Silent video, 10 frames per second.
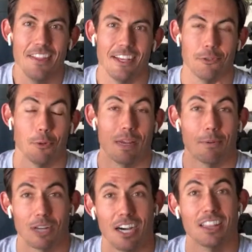that you will be
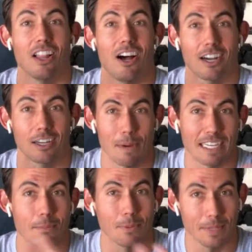able to unlock by
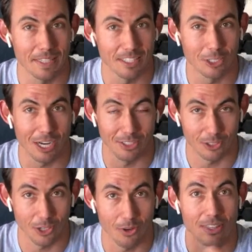completing the
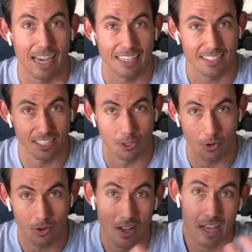challenge. So that is the
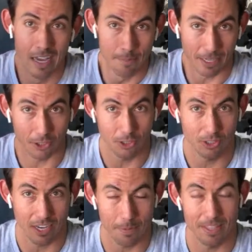goal. Make sure you
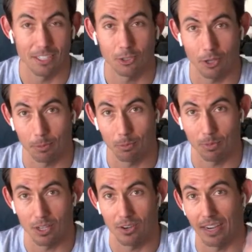sign up in the description
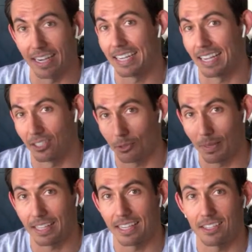below. And again, just
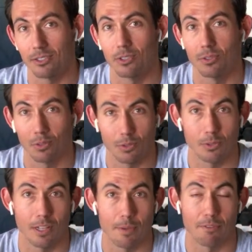big thank you to
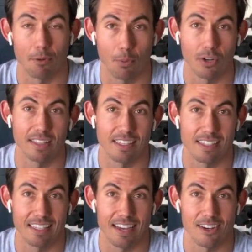Lululemon for putting this
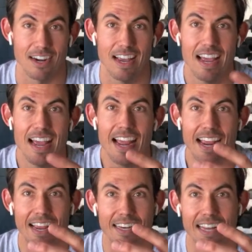together
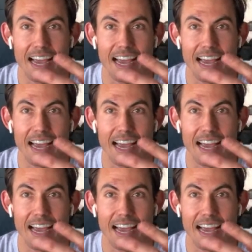and